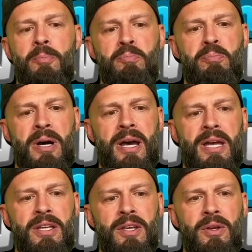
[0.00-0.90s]

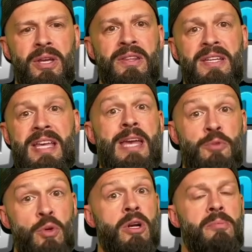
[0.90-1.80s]
but in the game
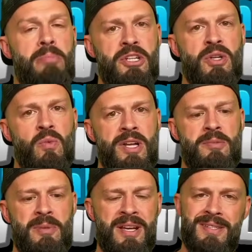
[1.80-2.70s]
you earn a bunch at once
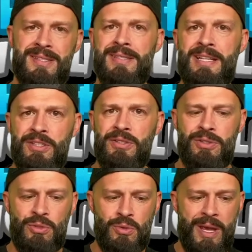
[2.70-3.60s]
because it's linked
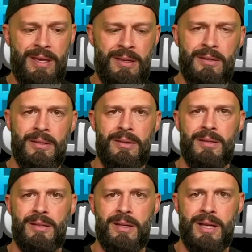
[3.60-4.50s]
to a
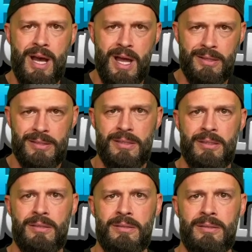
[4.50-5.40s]

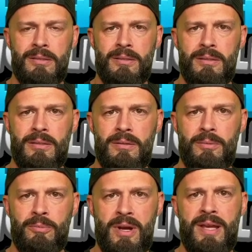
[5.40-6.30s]
constant
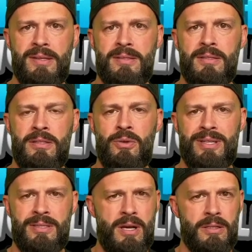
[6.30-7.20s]
price in
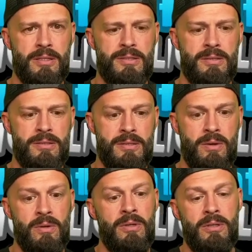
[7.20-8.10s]
US dollars.
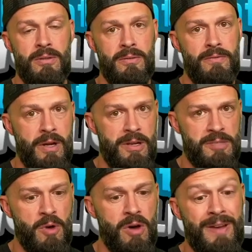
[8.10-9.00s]
So very
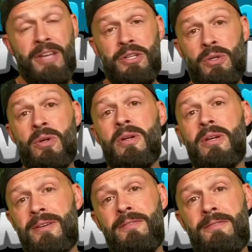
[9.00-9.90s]
small value,
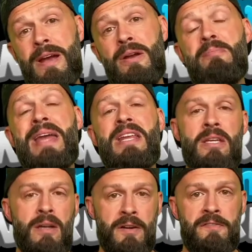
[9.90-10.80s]
very
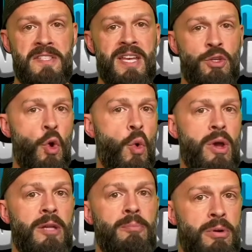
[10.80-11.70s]
many of said
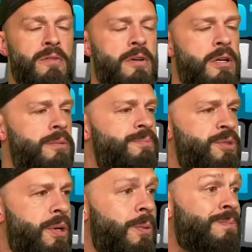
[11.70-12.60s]
coin per vault. So